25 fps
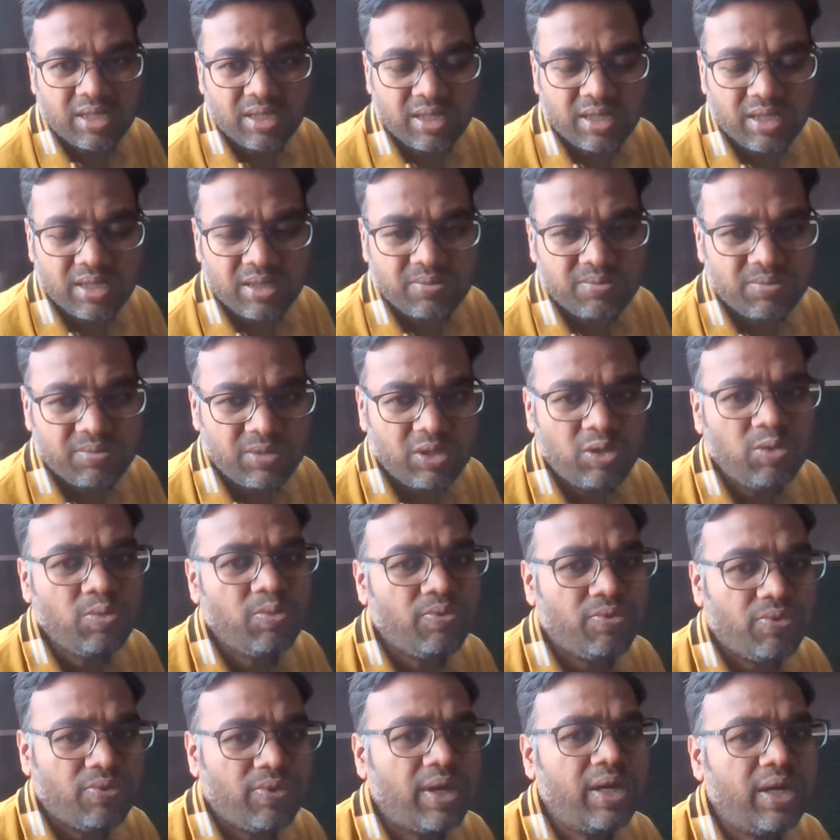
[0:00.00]
You
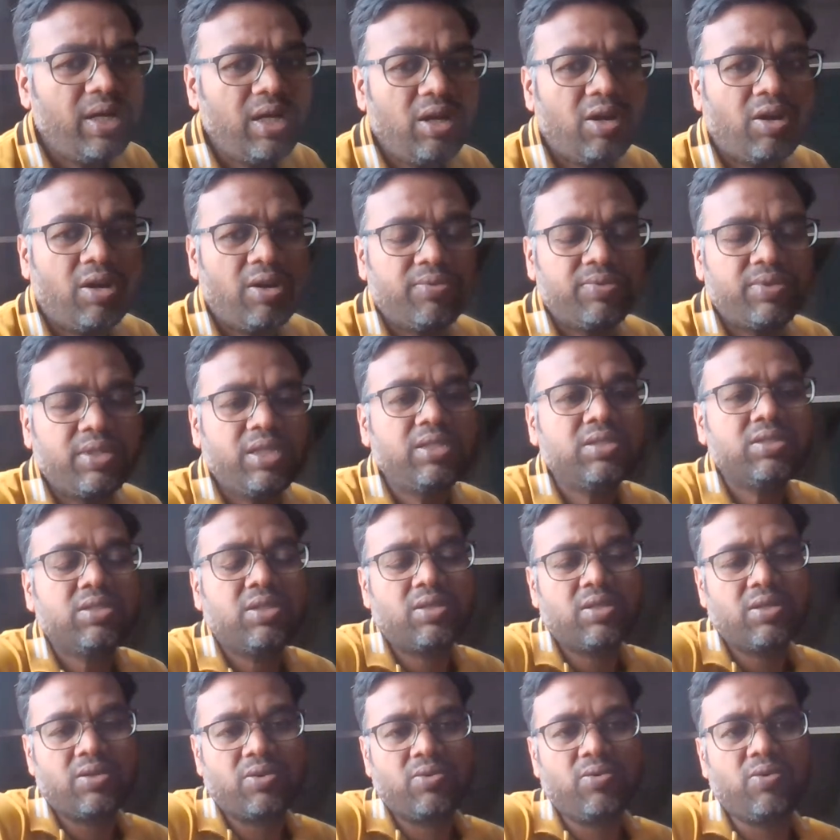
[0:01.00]
find a lot of things
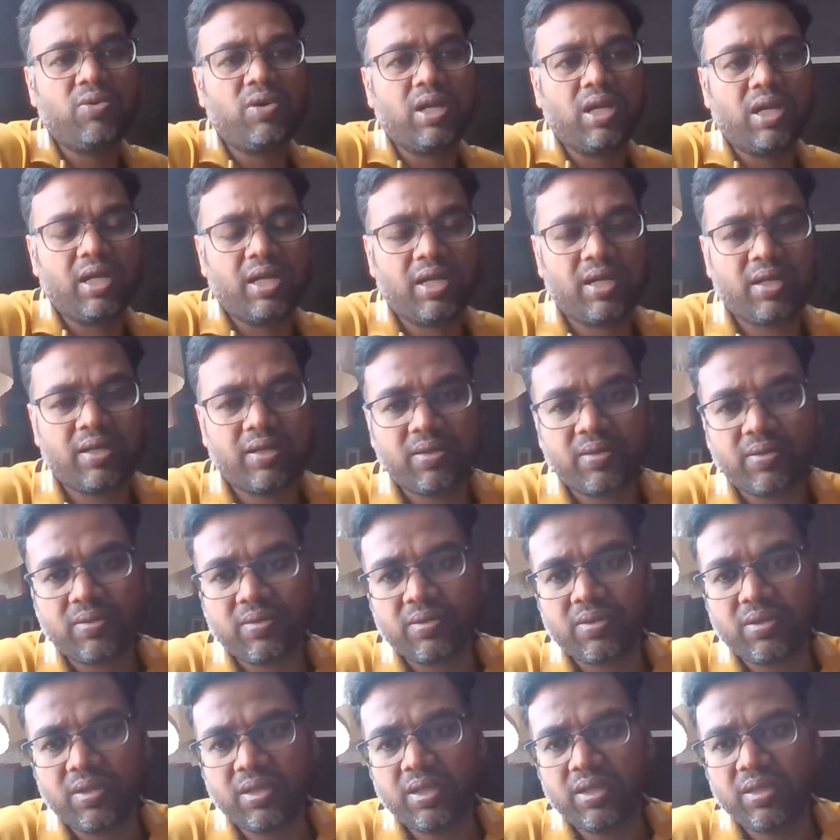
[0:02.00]
on the Google, yeah.
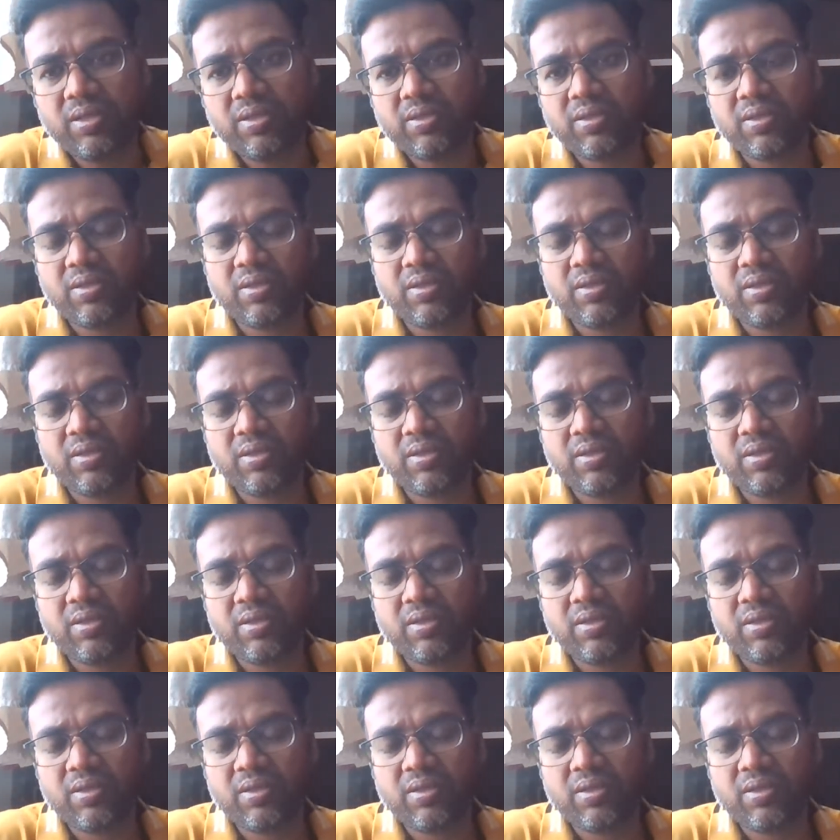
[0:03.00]
Okay.